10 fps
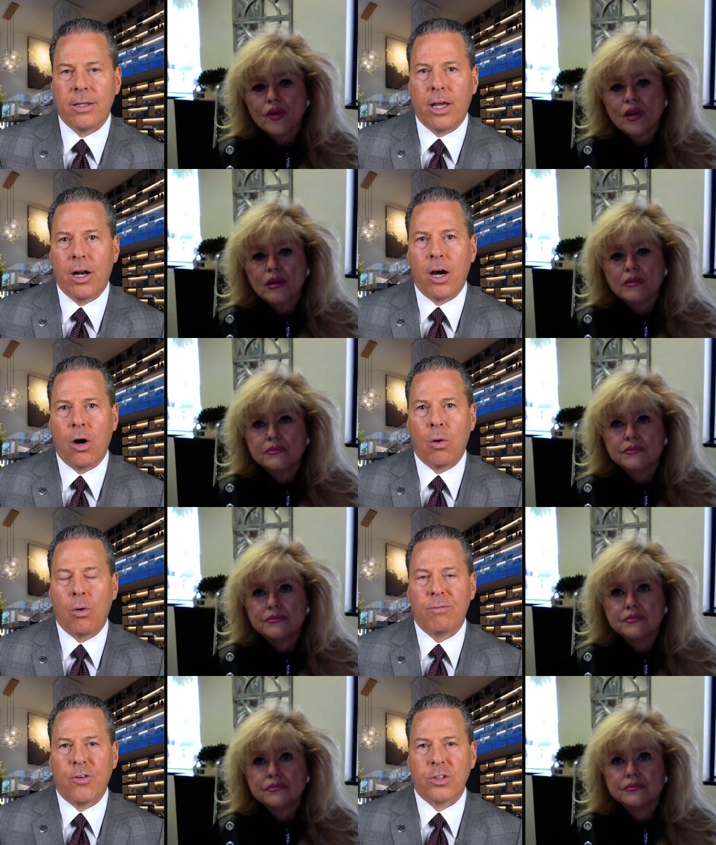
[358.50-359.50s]
Speaker 1: you
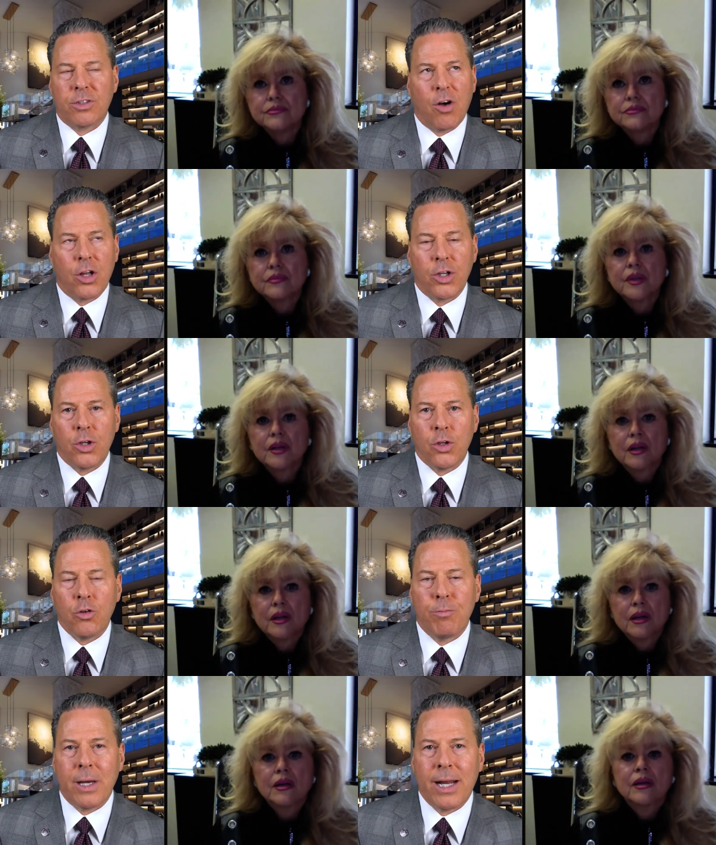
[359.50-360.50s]
know, first of all,
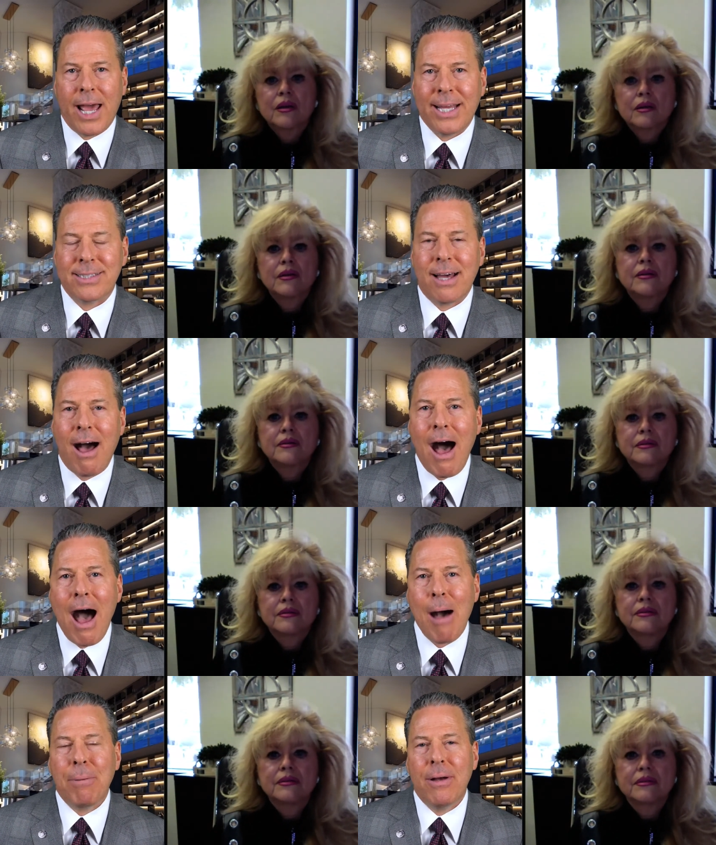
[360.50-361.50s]
you've been a
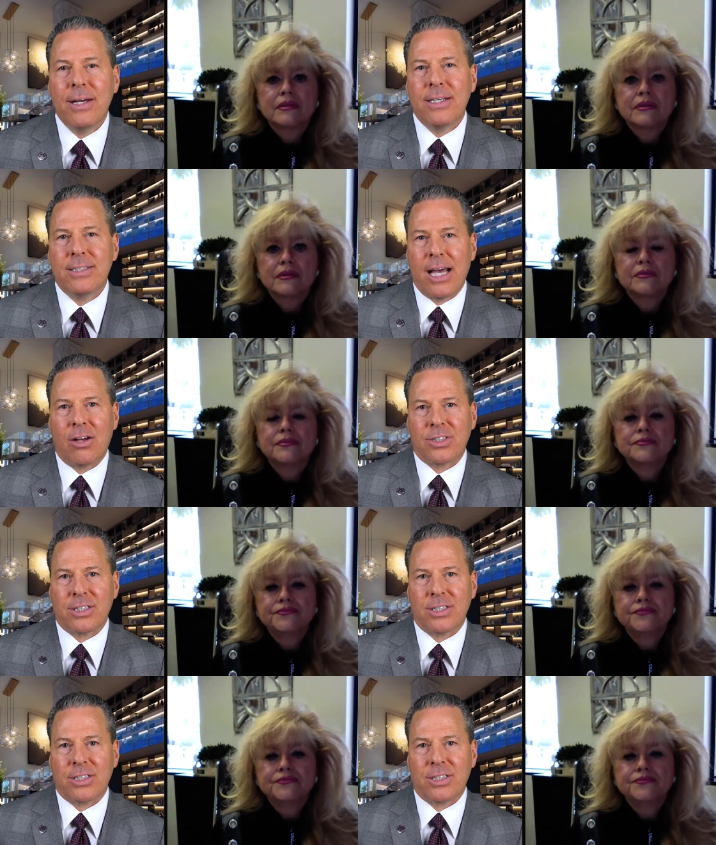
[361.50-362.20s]
top sales